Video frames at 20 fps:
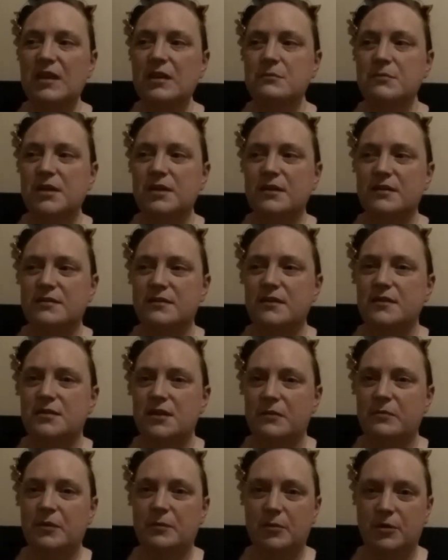because of the
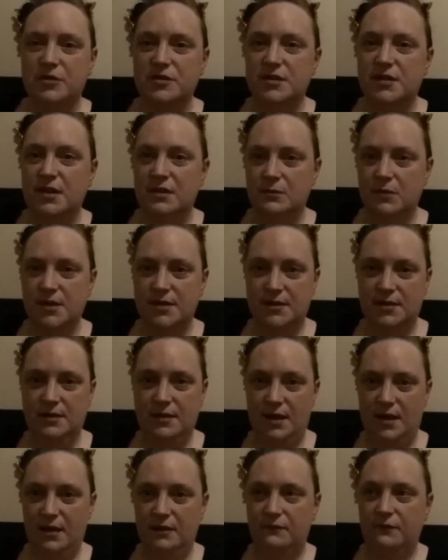type of person he was in
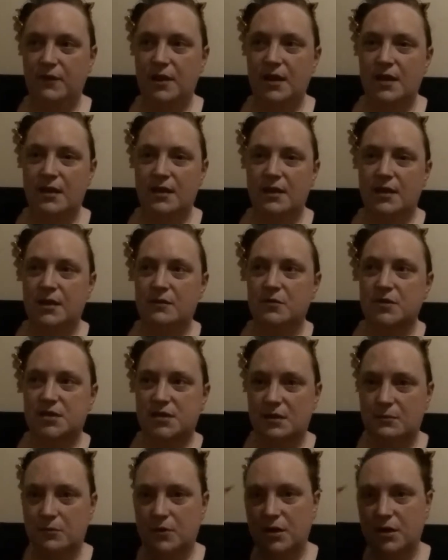life. He was
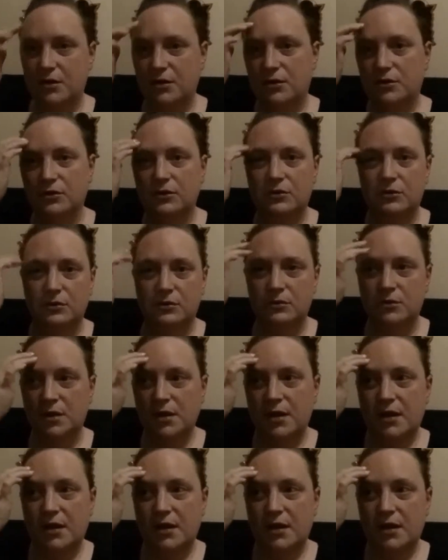someone who